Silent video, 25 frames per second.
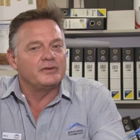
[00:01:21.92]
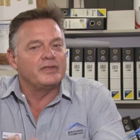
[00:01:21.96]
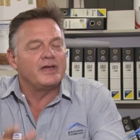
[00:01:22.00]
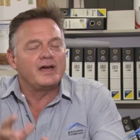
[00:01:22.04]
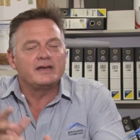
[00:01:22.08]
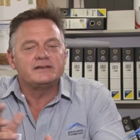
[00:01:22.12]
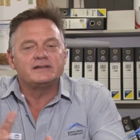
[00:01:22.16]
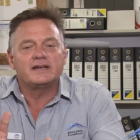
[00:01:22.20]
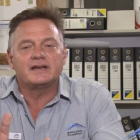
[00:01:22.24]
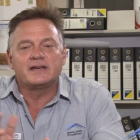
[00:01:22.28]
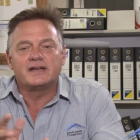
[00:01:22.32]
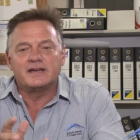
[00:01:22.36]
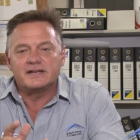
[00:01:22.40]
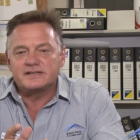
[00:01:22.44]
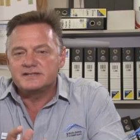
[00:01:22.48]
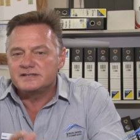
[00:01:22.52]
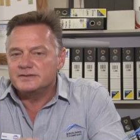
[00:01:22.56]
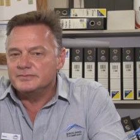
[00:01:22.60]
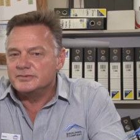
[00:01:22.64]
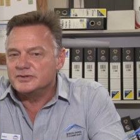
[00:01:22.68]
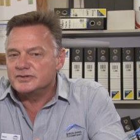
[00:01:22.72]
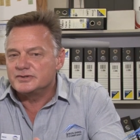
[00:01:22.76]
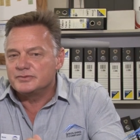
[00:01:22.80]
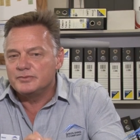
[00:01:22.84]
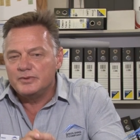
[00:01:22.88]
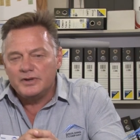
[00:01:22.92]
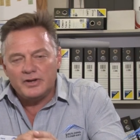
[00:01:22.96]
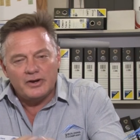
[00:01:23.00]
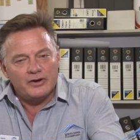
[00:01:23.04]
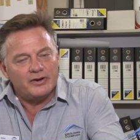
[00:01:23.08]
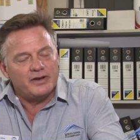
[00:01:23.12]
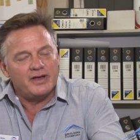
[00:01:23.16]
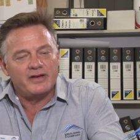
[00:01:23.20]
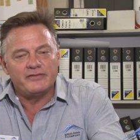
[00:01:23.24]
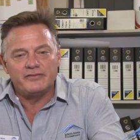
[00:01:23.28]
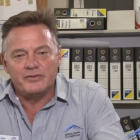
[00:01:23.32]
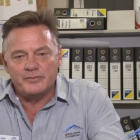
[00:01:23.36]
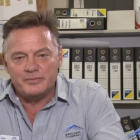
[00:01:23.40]
without our customers we don't
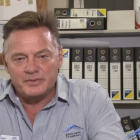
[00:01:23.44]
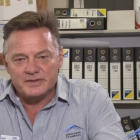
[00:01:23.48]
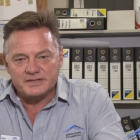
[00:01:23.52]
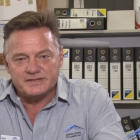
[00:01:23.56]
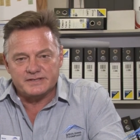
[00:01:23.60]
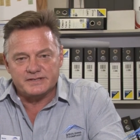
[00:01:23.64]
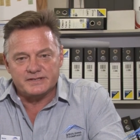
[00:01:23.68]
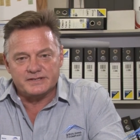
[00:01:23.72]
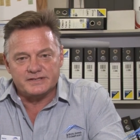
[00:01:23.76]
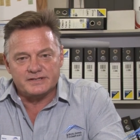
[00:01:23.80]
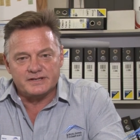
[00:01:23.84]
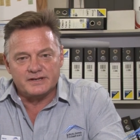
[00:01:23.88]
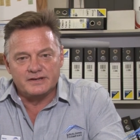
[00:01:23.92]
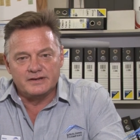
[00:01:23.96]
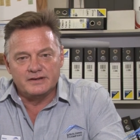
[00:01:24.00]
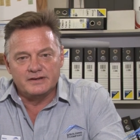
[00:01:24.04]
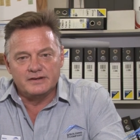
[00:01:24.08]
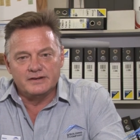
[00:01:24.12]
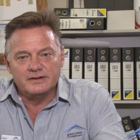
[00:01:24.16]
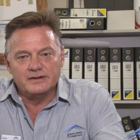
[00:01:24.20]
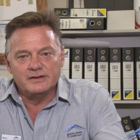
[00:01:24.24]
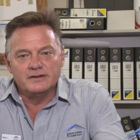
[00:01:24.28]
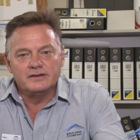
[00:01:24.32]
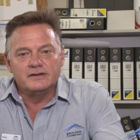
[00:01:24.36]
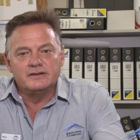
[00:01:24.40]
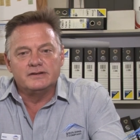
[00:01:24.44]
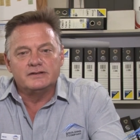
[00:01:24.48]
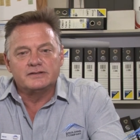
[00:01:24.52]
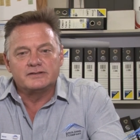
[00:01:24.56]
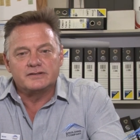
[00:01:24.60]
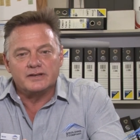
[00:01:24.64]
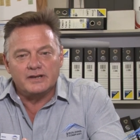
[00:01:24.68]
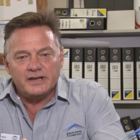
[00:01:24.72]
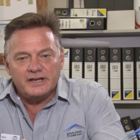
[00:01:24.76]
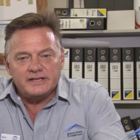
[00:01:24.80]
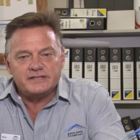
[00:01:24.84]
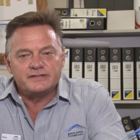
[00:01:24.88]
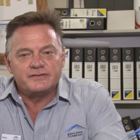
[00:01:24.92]
have a business.
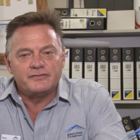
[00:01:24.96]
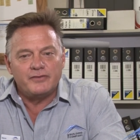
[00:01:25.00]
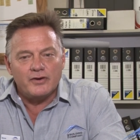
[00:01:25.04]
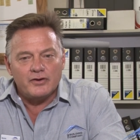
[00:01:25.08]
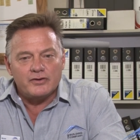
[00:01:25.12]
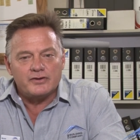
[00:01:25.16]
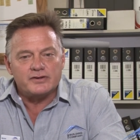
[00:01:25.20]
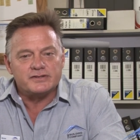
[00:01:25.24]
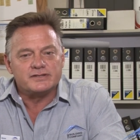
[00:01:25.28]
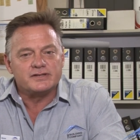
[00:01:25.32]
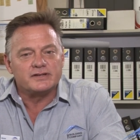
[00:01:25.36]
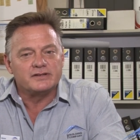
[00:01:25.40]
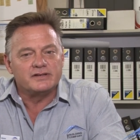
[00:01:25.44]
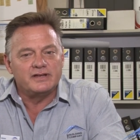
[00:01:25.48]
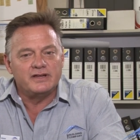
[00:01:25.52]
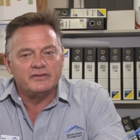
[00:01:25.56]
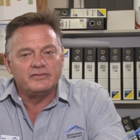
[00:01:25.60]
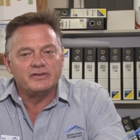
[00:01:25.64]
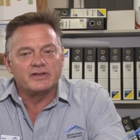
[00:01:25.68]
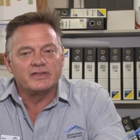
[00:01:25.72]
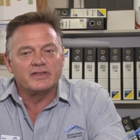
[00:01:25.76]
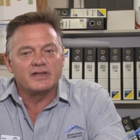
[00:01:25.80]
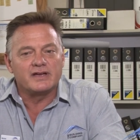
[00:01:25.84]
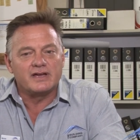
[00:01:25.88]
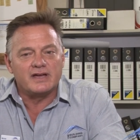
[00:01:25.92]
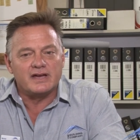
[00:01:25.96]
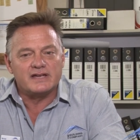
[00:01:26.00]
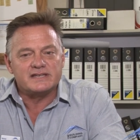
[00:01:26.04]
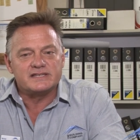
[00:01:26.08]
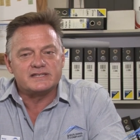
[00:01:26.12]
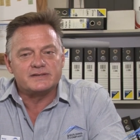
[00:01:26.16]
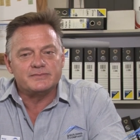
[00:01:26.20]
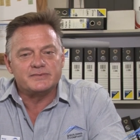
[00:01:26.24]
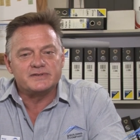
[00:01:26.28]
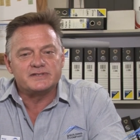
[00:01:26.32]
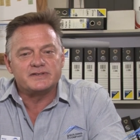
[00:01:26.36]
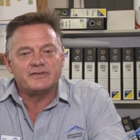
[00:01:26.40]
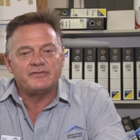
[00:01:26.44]
So let's focus on giving the
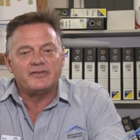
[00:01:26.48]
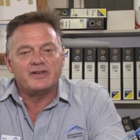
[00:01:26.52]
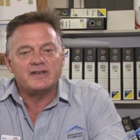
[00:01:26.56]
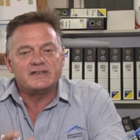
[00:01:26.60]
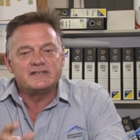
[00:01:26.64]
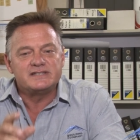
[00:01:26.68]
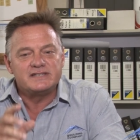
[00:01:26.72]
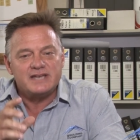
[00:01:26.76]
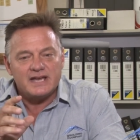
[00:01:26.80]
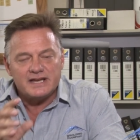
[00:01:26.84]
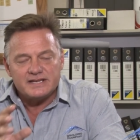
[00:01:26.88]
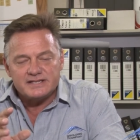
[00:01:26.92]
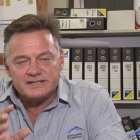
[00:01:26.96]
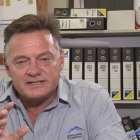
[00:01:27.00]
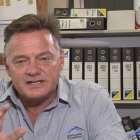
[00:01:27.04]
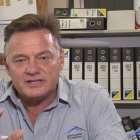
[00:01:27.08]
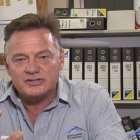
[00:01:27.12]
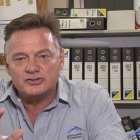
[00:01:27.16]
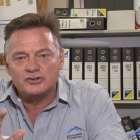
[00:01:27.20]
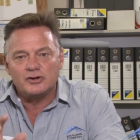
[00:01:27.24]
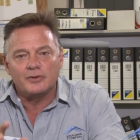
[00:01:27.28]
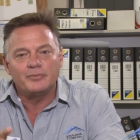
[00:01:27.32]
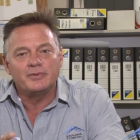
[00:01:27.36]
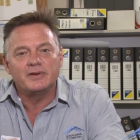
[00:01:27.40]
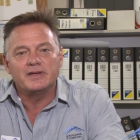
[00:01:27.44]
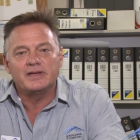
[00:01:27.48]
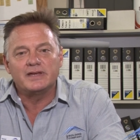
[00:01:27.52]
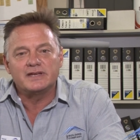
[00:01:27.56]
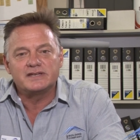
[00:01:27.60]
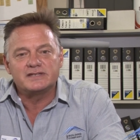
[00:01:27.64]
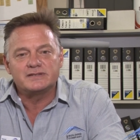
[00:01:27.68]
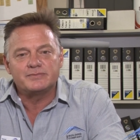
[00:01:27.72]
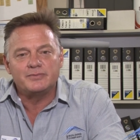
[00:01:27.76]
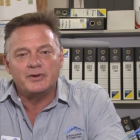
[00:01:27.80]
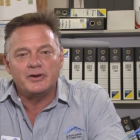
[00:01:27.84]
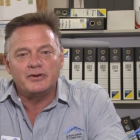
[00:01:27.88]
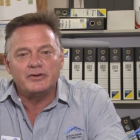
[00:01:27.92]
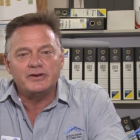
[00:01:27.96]
customers a fantastic shopping
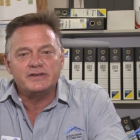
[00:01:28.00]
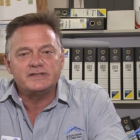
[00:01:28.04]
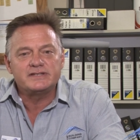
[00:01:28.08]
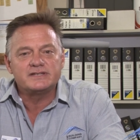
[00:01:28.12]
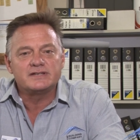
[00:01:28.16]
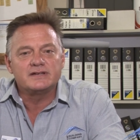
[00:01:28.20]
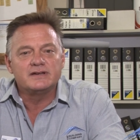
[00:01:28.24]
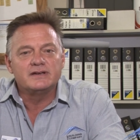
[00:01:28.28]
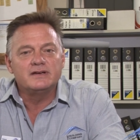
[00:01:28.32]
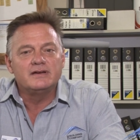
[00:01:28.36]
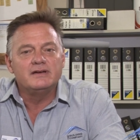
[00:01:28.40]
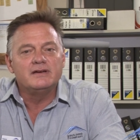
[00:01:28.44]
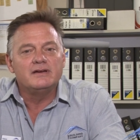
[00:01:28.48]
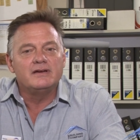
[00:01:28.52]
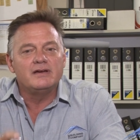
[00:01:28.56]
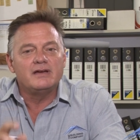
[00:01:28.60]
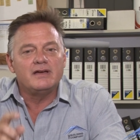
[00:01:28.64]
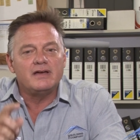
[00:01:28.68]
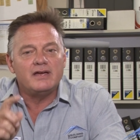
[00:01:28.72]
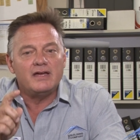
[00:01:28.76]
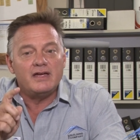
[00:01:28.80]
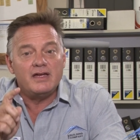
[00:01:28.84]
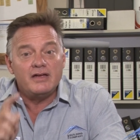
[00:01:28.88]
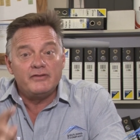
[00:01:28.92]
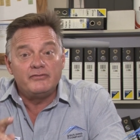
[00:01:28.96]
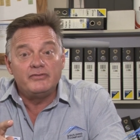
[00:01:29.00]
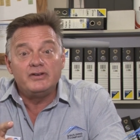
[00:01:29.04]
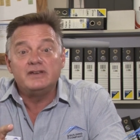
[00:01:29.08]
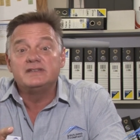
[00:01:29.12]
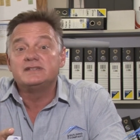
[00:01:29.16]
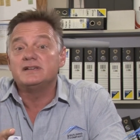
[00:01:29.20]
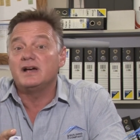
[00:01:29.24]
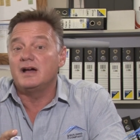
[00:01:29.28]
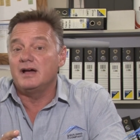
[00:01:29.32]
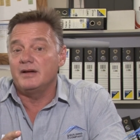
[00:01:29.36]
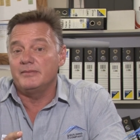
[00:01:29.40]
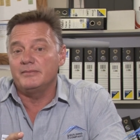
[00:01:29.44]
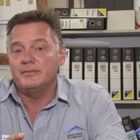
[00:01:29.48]
experience every
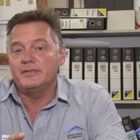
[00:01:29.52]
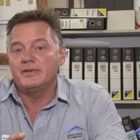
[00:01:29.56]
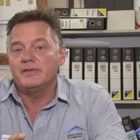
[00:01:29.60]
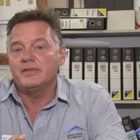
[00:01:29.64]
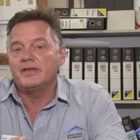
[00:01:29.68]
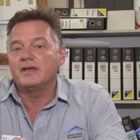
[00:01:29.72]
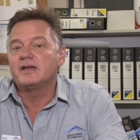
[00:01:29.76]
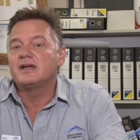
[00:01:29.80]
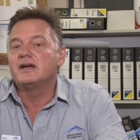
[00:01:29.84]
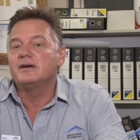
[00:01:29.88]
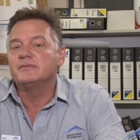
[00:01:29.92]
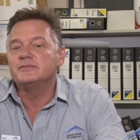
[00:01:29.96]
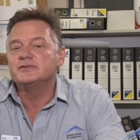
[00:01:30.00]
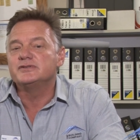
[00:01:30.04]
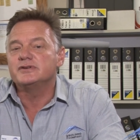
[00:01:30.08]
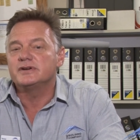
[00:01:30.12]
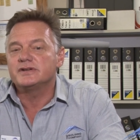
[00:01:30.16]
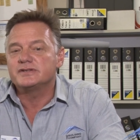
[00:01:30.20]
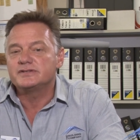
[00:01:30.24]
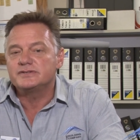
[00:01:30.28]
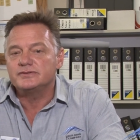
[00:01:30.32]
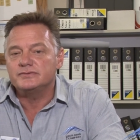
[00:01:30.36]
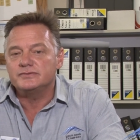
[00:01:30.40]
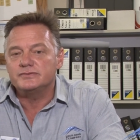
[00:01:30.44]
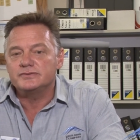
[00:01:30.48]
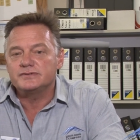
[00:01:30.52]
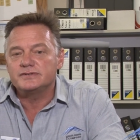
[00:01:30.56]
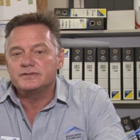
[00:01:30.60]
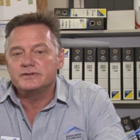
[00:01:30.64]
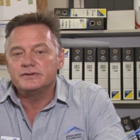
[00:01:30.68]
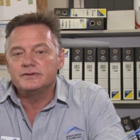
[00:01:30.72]
time they come to our stores.